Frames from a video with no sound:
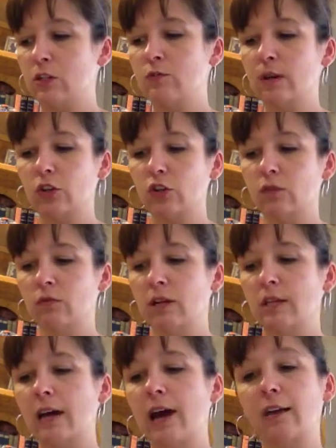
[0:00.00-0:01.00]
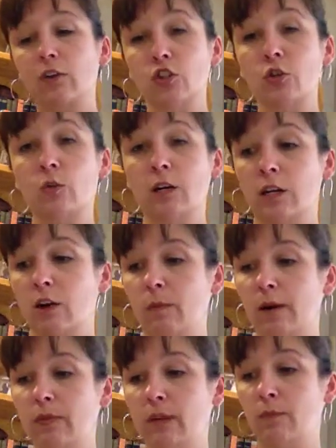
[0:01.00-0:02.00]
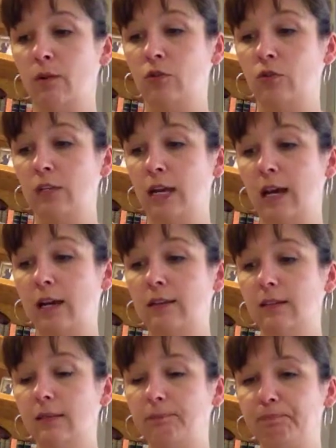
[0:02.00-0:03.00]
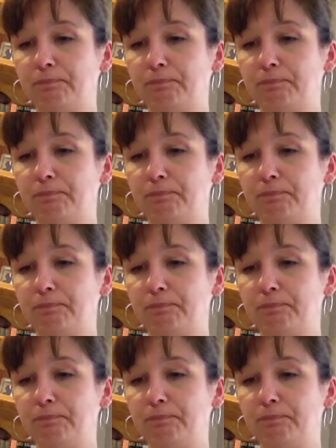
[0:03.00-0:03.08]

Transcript: Do make sure and read that, because you want to know about them on your test.